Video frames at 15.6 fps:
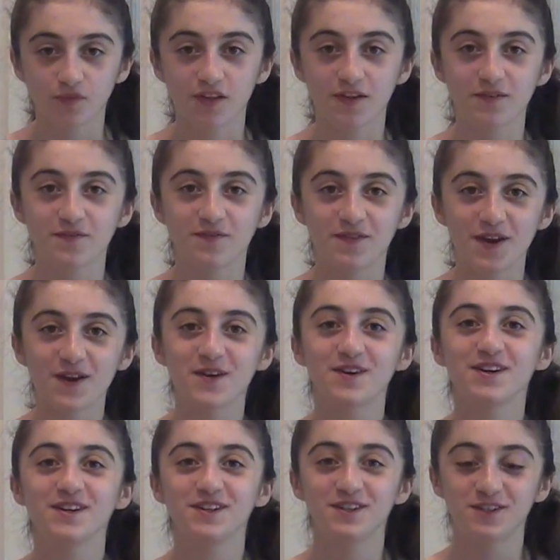and
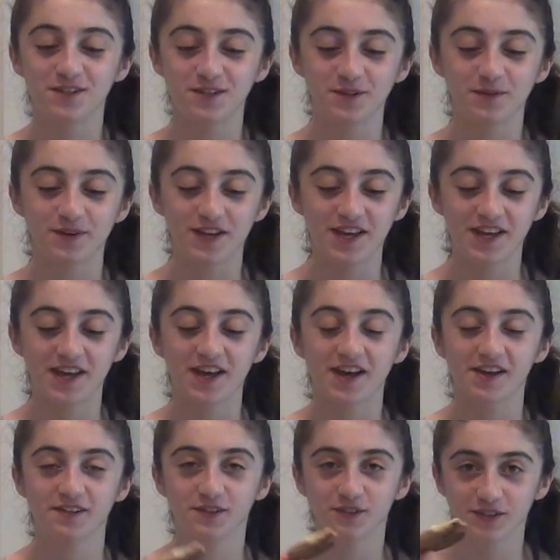very chewy,
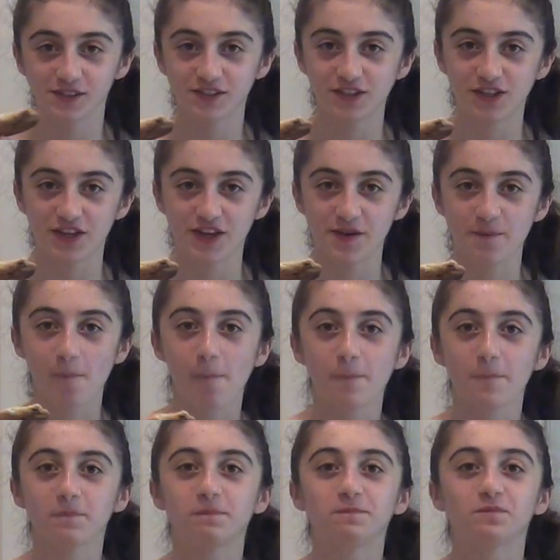as you can see.
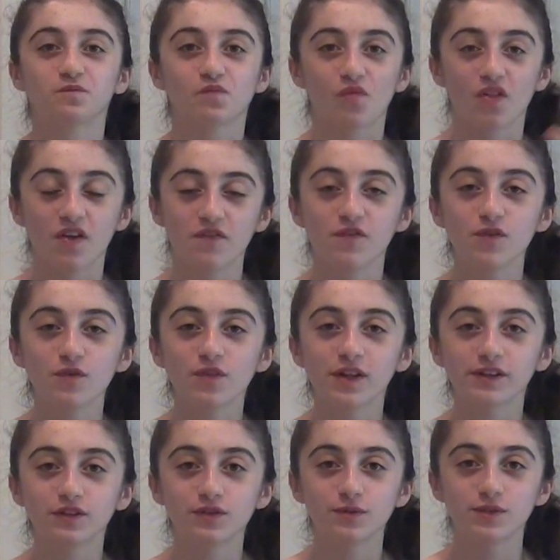If you
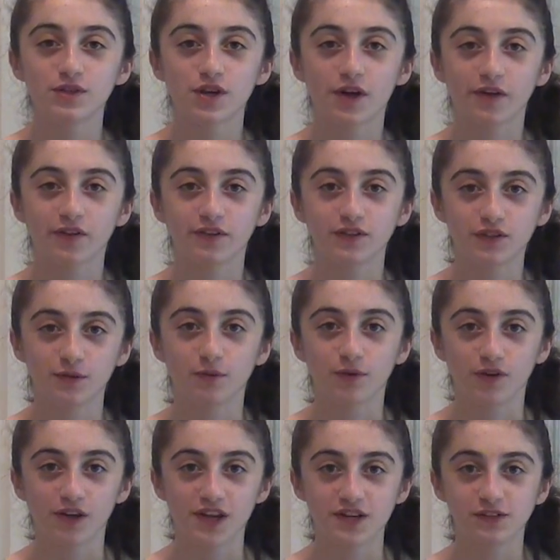like chewy chocolate chip
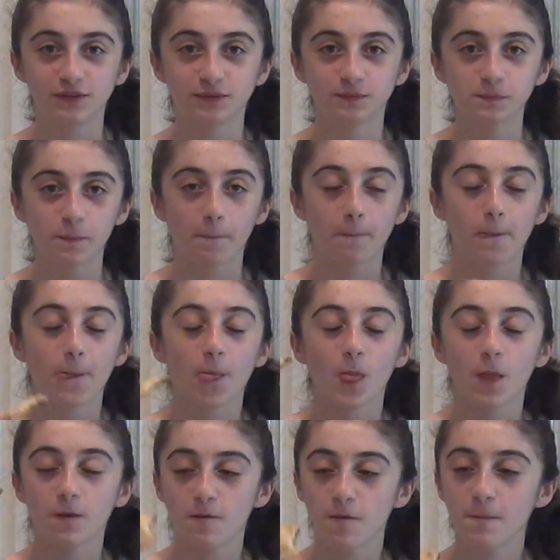cookies,
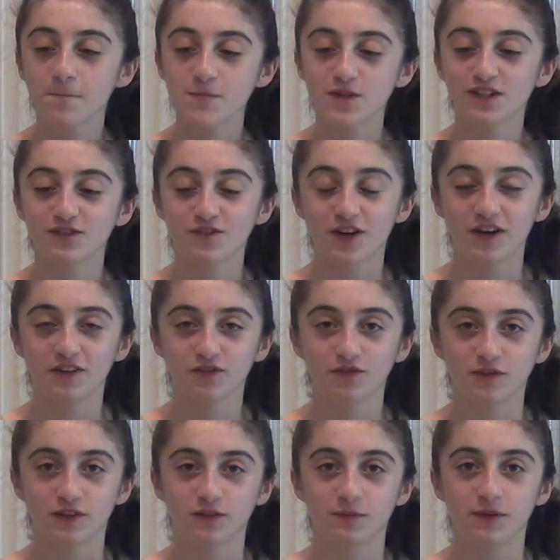you must try this
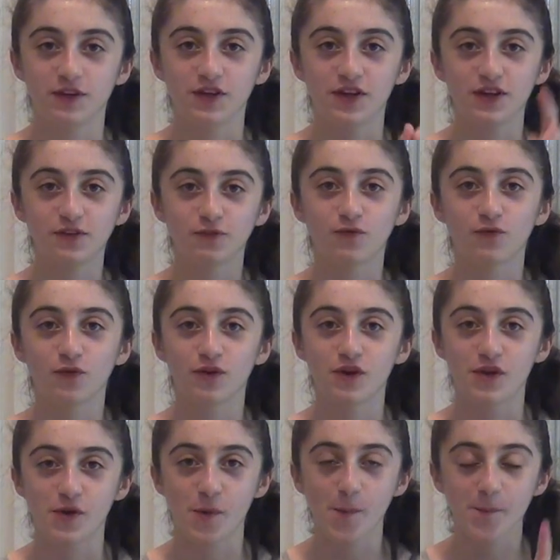recipe. It's for
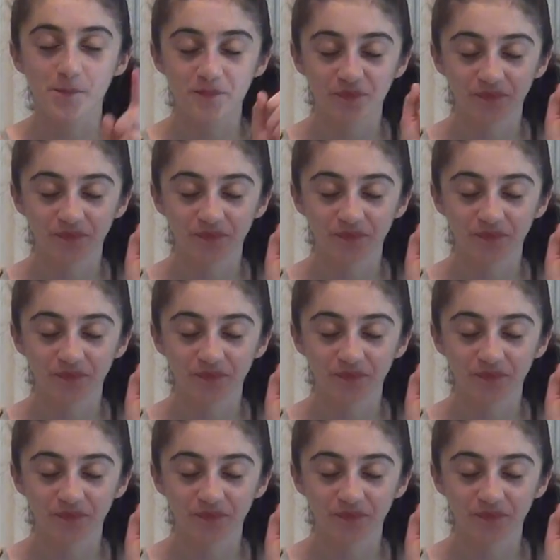you.